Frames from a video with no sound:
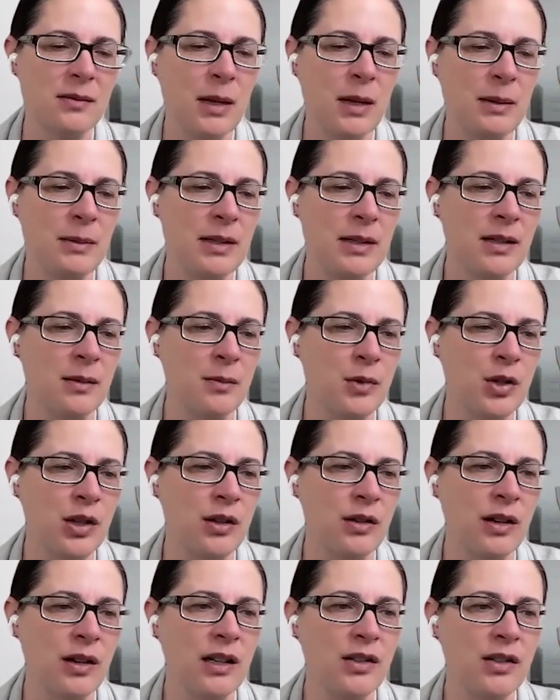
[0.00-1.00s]
maybe some
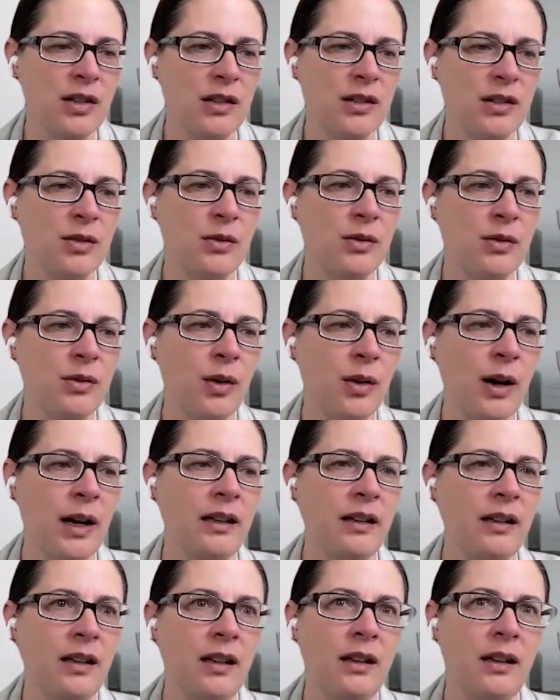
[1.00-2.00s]
generations who
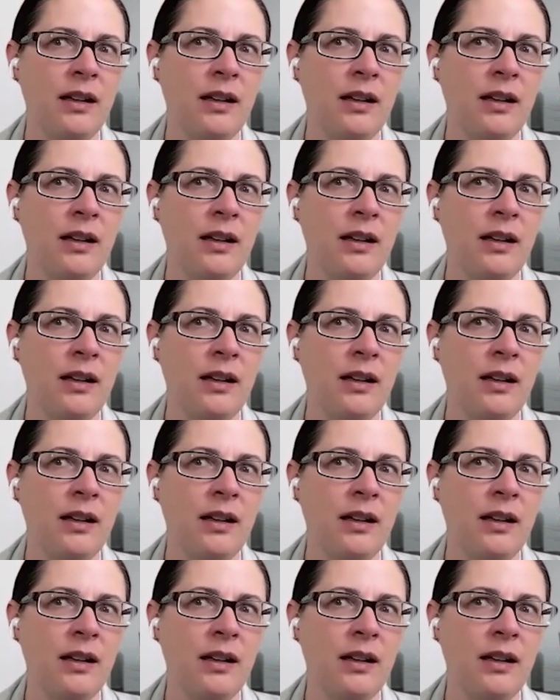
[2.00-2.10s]
quite